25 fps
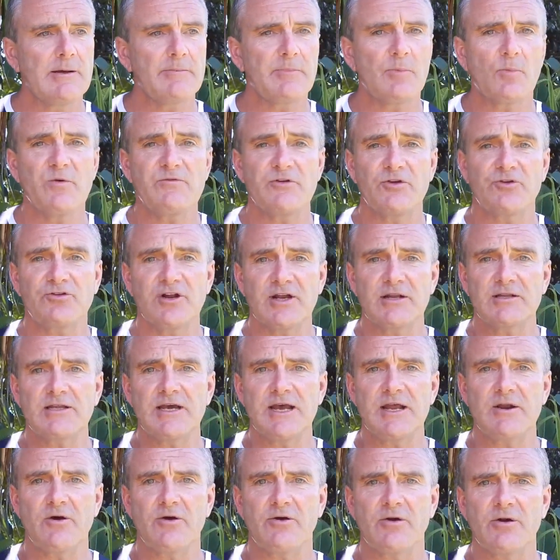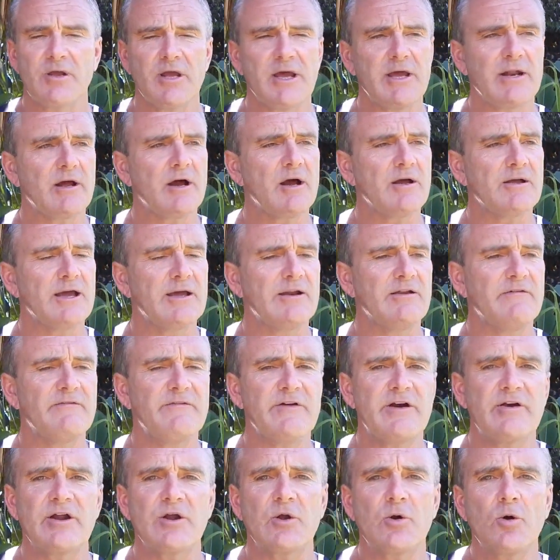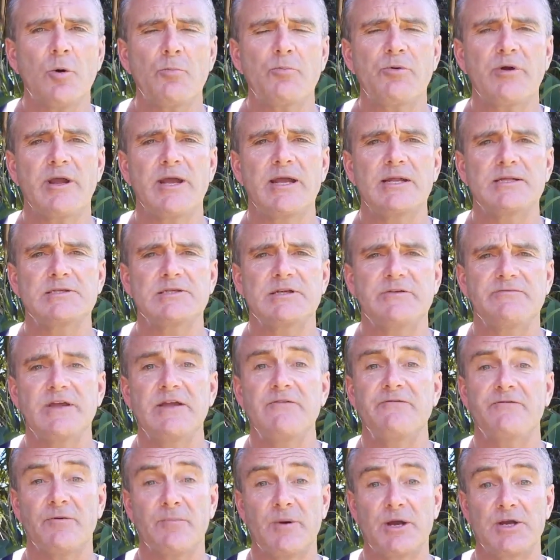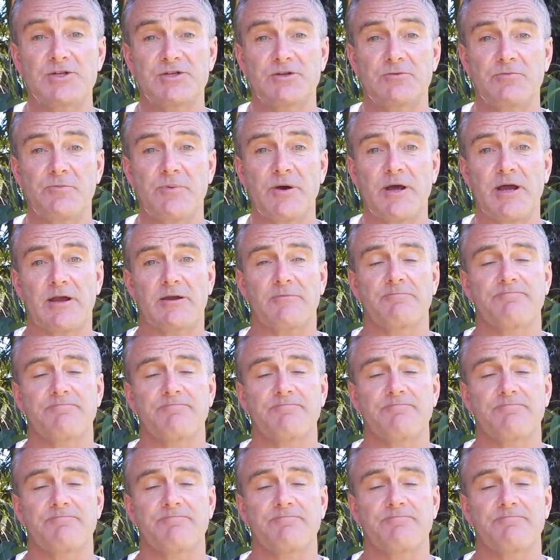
with your trek date on it and a very comprehensive information pack.